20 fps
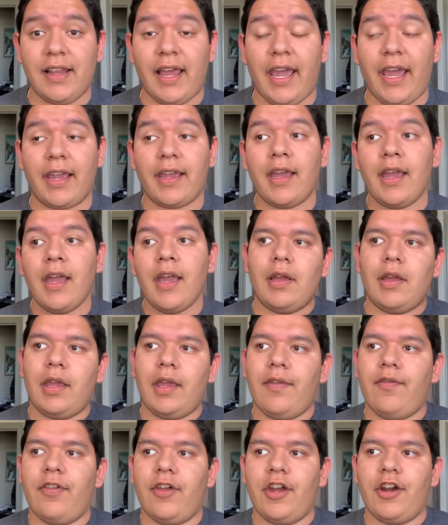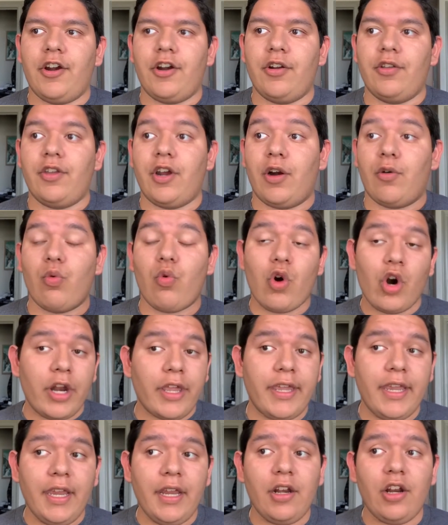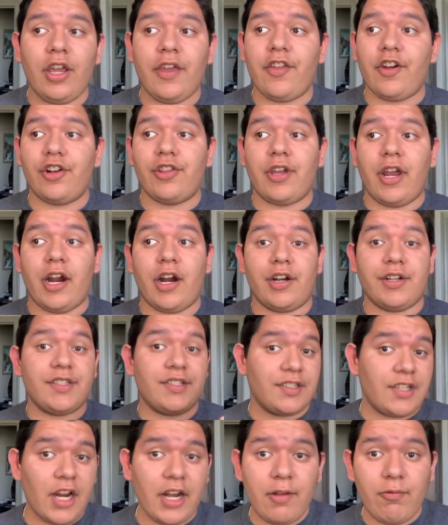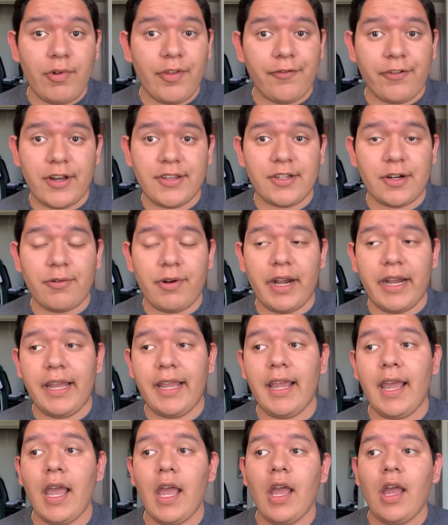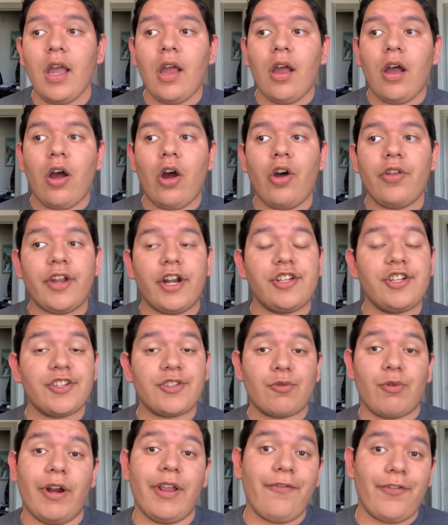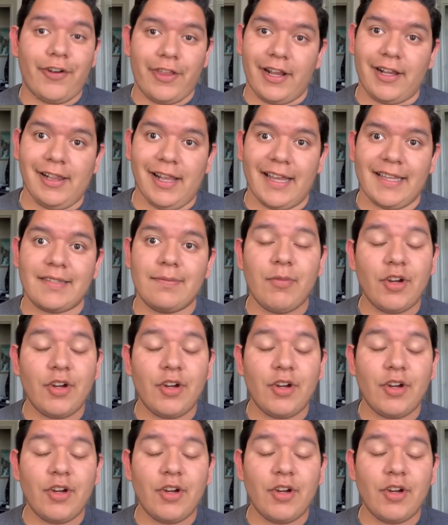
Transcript: Like either they are working, either they are studying with friends already, or they're just waiting for the class.